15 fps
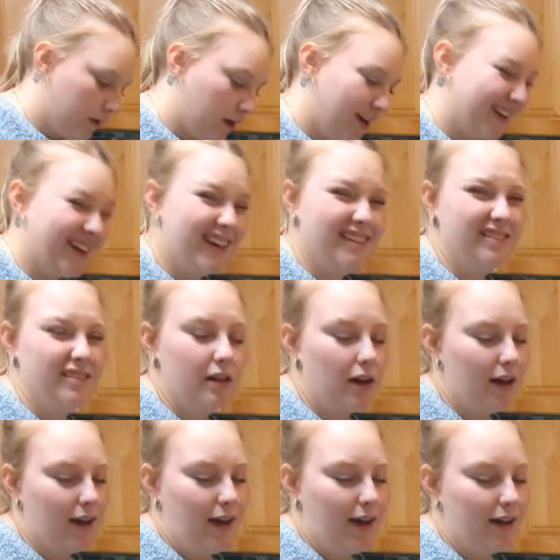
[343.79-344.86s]
Again,
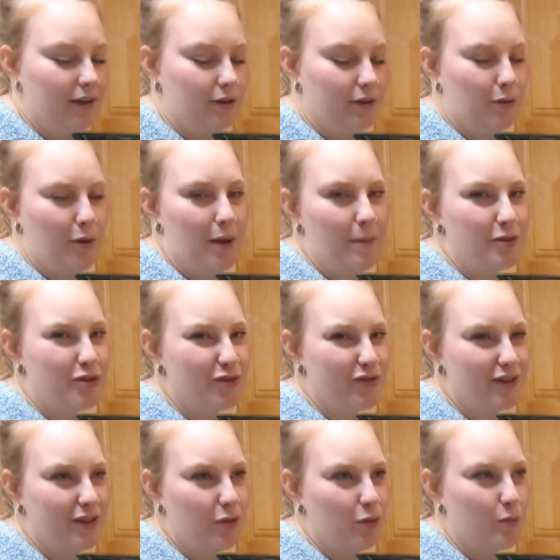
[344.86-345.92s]
I, I don't know, I measure
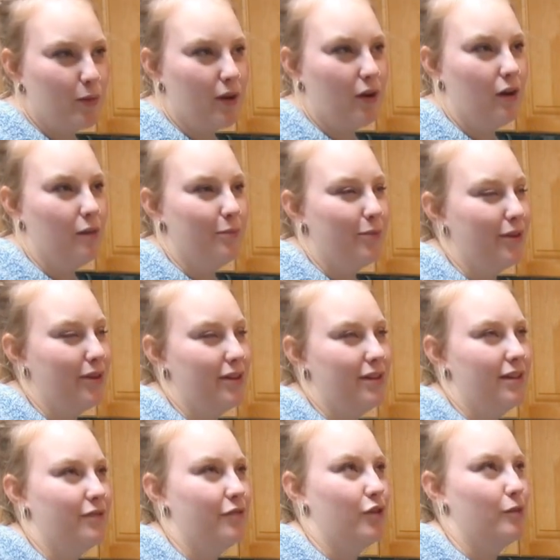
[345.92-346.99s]
vanilla with my heart, but
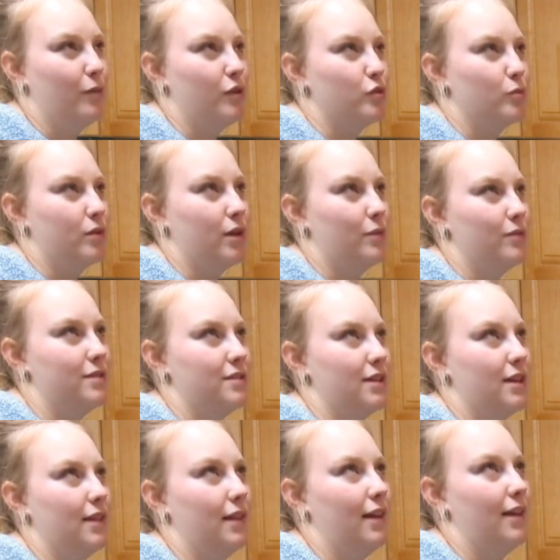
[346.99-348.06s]
for a measurement I would
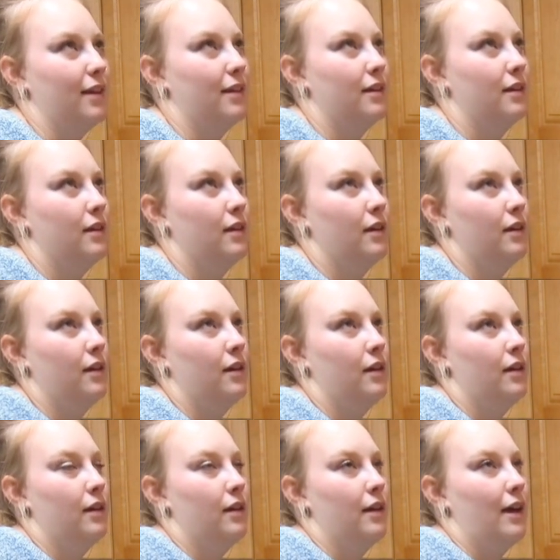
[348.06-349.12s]
say like
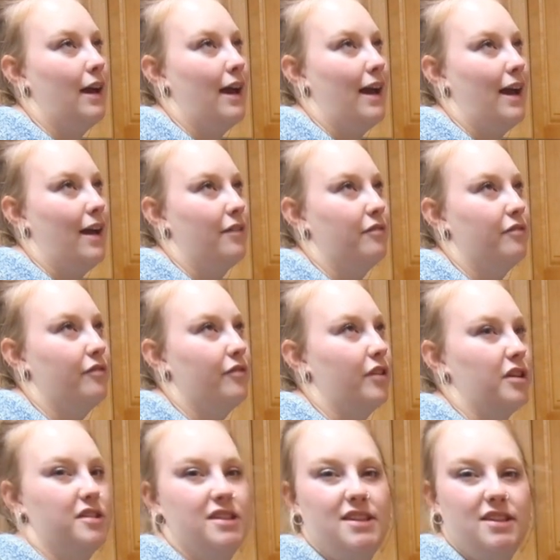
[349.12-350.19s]
half
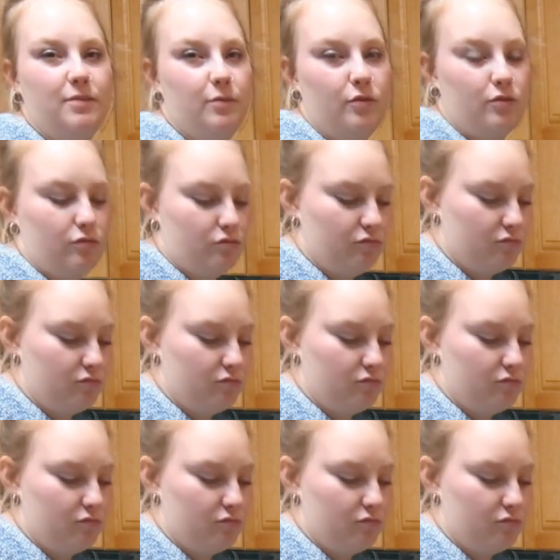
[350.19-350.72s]
a teaspoon.